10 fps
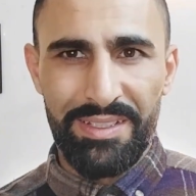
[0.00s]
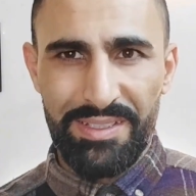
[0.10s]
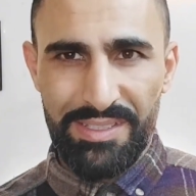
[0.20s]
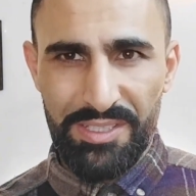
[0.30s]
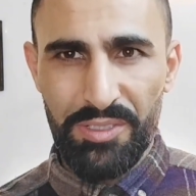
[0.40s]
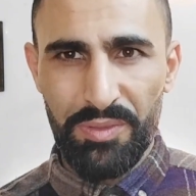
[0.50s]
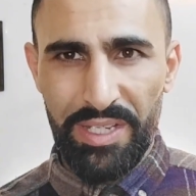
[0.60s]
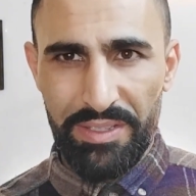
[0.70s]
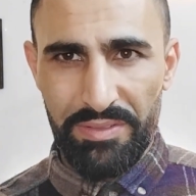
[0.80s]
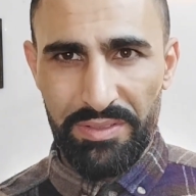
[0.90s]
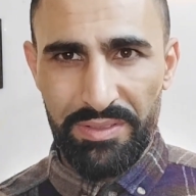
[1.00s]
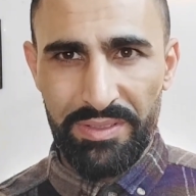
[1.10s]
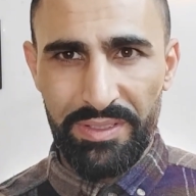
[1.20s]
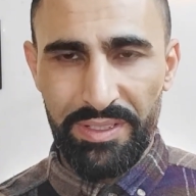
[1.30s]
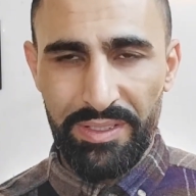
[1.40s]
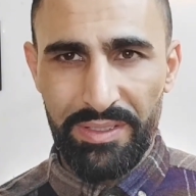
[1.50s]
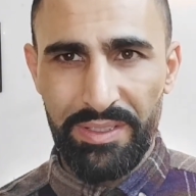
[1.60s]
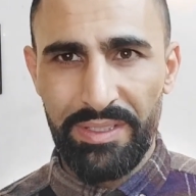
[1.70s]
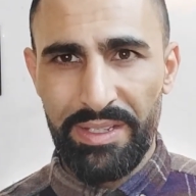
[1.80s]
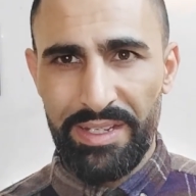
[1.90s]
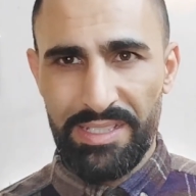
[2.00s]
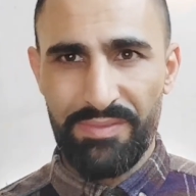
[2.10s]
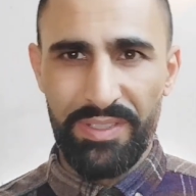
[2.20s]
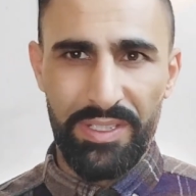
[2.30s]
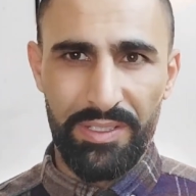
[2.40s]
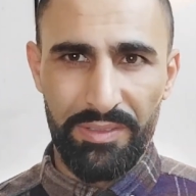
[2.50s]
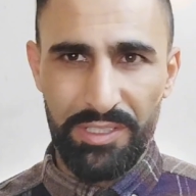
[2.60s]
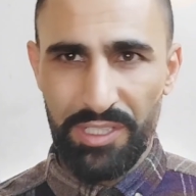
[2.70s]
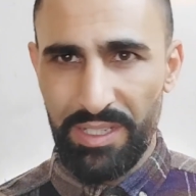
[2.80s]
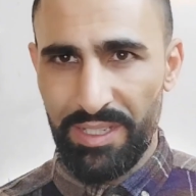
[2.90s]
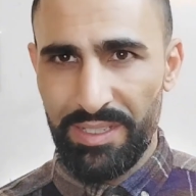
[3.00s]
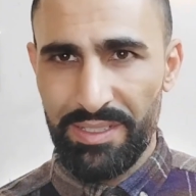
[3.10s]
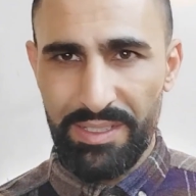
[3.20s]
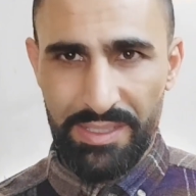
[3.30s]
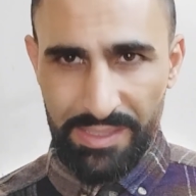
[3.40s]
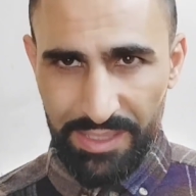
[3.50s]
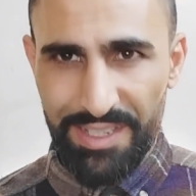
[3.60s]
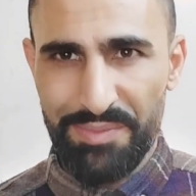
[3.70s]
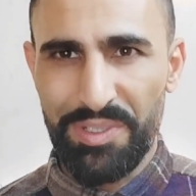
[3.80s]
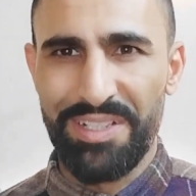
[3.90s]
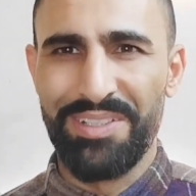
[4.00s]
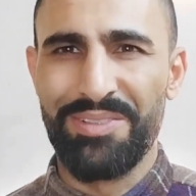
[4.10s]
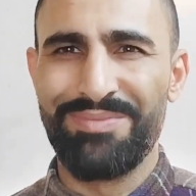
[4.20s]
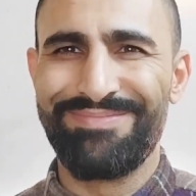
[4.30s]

See you later in the next video, inshallah. Assalamu alaikum.